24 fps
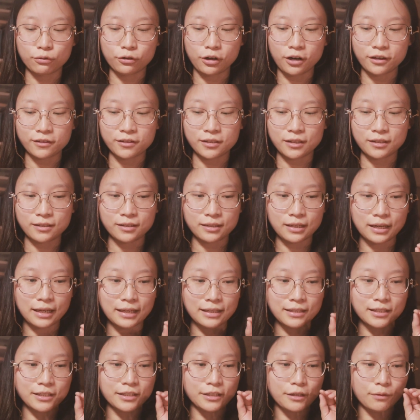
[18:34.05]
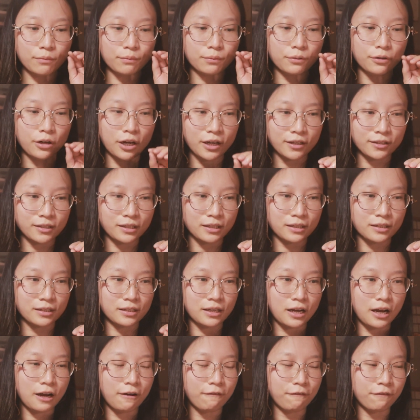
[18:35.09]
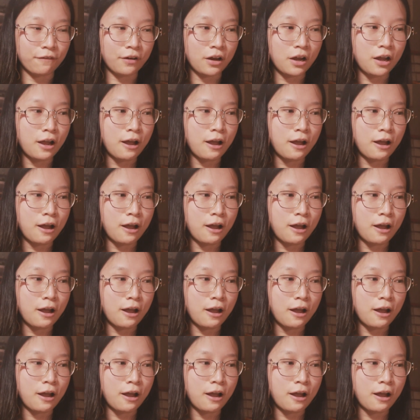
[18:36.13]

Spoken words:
process is the process of